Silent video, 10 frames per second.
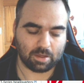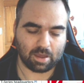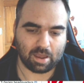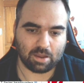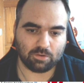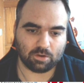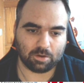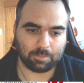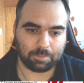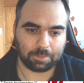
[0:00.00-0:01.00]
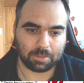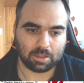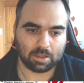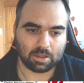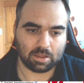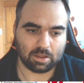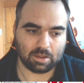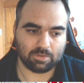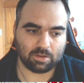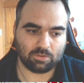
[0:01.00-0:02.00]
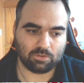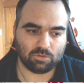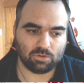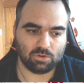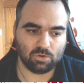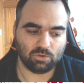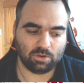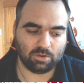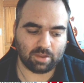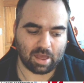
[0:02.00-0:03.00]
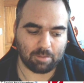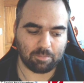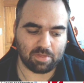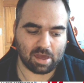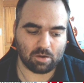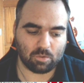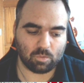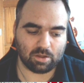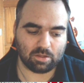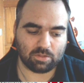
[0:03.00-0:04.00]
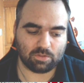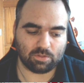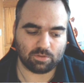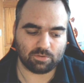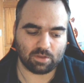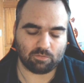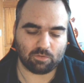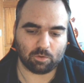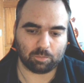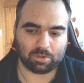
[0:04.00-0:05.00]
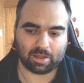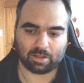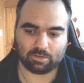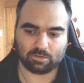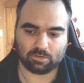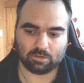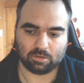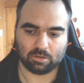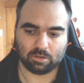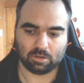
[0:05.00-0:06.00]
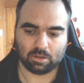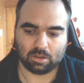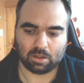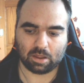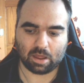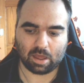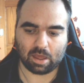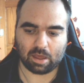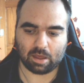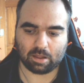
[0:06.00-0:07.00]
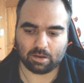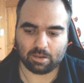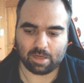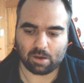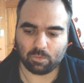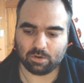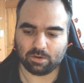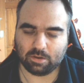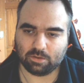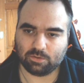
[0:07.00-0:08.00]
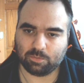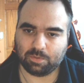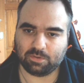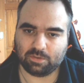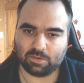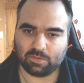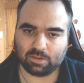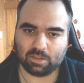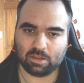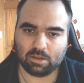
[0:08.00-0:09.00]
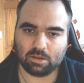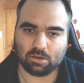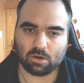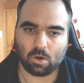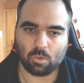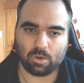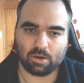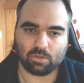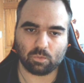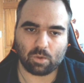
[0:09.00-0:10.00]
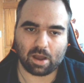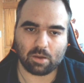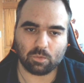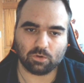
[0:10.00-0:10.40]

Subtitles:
Asia, is they usually tab that with cell phone plans. And that would specifically go with why we're